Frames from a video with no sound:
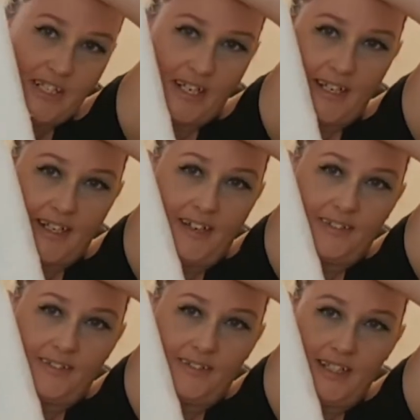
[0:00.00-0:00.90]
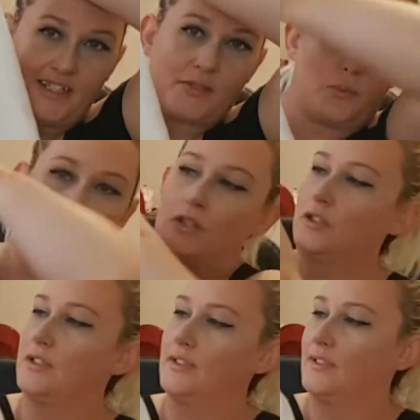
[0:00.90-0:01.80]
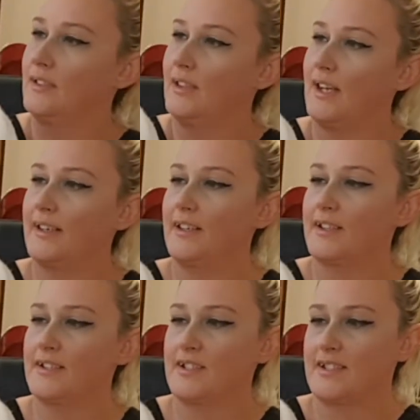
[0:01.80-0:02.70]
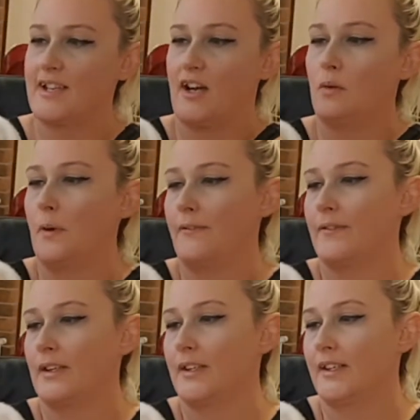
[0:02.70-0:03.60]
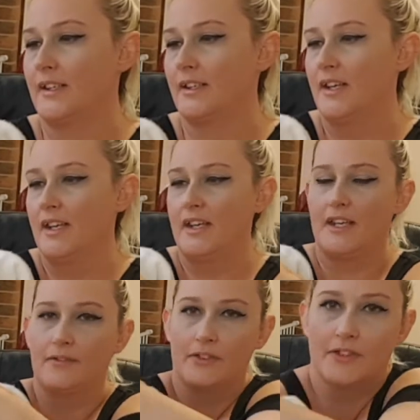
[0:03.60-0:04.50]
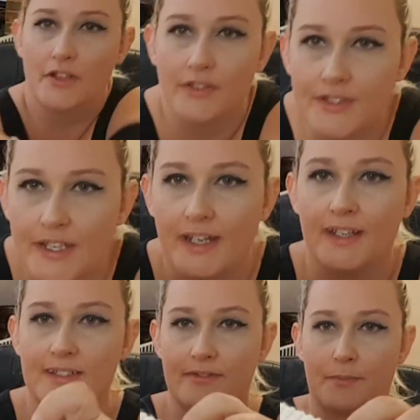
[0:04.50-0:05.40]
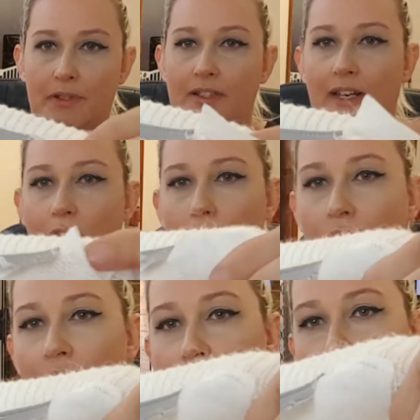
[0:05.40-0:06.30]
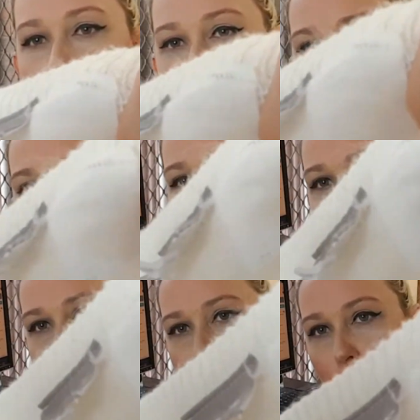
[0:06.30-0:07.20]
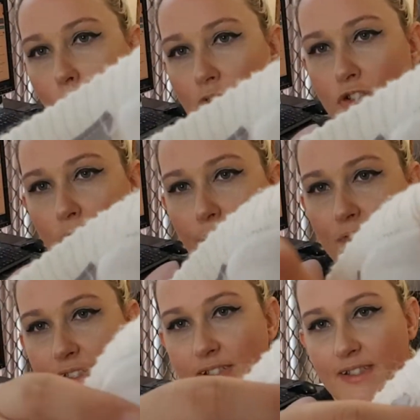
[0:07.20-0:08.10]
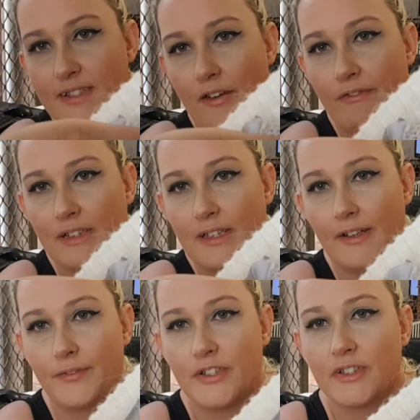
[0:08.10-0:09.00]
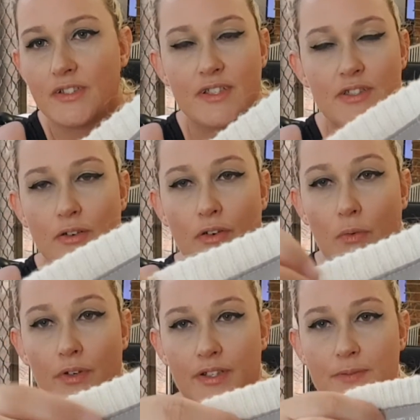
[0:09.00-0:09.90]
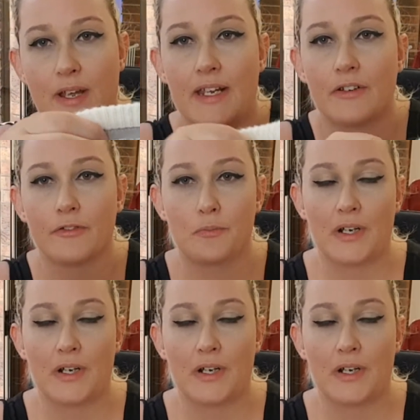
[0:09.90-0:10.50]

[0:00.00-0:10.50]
Check it out. It's wool, like you can just tell by feeling it. Even though the tags have been like so washed off, there's just nothing left. You just don't know what it's made of.